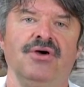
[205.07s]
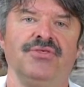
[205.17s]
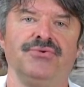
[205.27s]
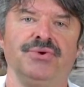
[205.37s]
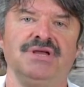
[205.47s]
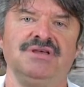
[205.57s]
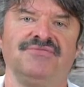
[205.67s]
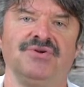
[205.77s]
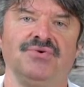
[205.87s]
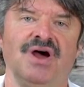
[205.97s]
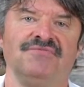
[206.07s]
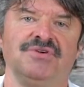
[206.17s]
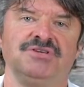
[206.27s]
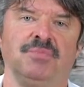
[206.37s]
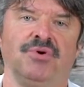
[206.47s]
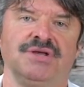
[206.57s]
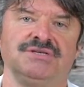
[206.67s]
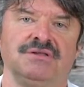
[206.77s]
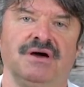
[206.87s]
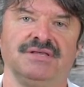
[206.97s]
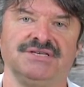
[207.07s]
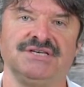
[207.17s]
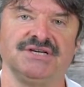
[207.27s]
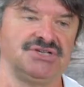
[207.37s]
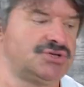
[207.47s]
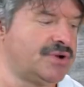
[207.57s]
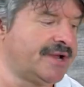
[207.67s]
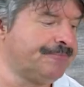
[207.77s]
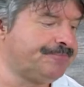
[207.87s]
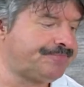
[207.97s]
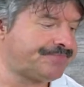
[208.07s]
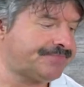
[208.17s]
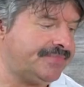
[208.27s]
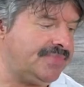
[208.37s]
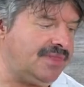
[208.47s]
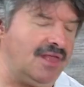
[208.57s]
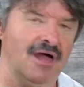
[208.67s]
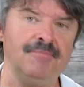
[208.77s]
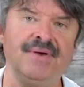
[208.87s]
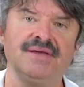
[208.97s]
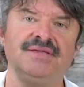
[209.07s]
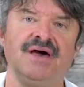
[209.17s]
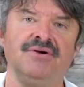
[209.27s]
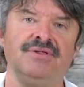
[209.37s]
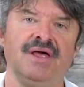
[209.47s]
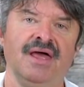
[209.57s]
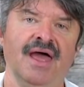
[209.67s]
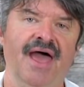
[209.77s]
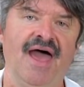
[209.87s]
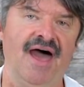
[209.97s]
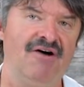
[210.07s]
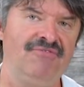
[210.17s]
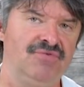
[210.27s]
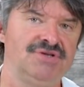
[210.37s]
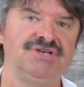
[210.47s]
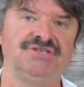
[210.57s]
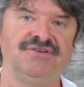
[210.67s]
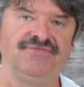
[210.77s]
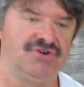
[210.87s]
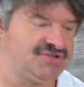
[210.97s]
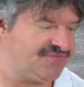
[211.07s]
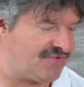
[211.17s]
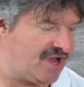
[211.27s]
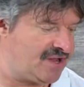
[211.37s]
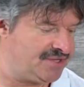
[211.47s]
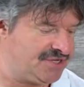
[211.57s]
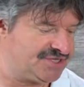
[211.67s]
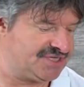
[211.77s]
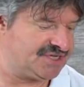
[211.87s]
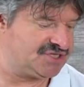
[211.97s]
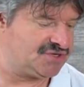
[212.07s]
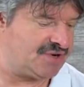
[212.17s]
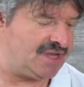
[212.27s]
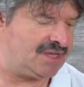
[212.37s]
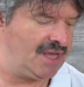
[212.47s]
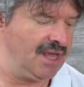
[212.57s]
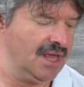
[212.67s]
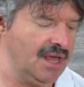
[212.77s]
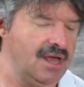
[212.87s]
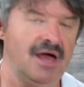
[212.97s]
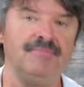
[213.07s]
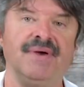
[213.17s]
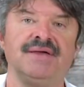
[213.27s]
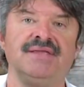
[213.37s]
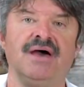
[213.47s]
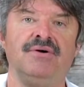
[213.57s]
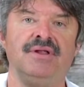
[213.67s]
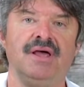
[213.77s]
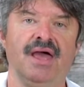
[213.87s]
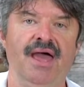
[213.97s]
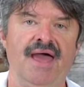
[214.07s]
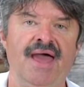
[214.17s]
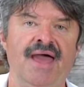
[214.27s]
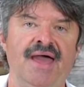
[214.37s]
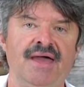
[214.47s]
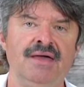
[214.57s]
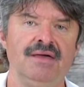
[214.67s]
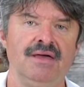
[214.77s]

3 different reference points along the 6th string. I picked out F, which is the 1st fret on your 6th string. I picked out A,